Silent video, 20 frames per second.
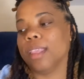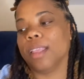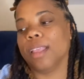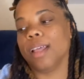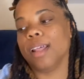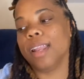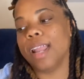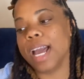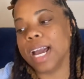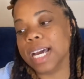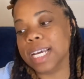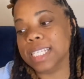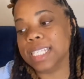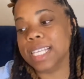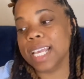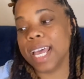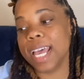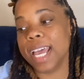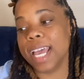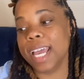like I
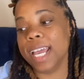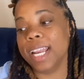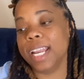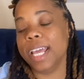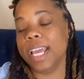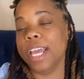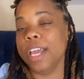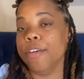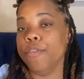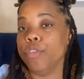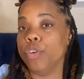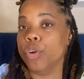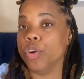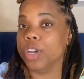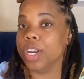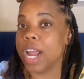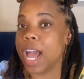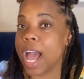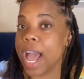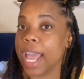said, if you're
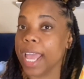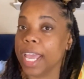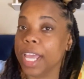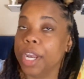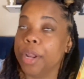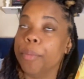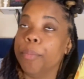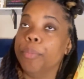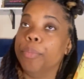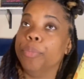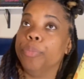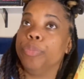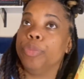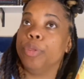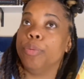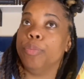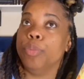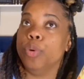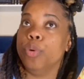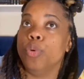not in the
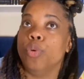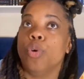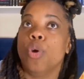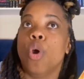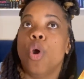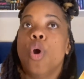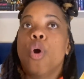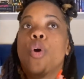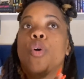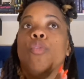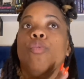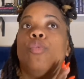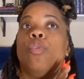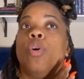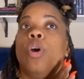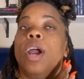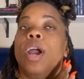mood for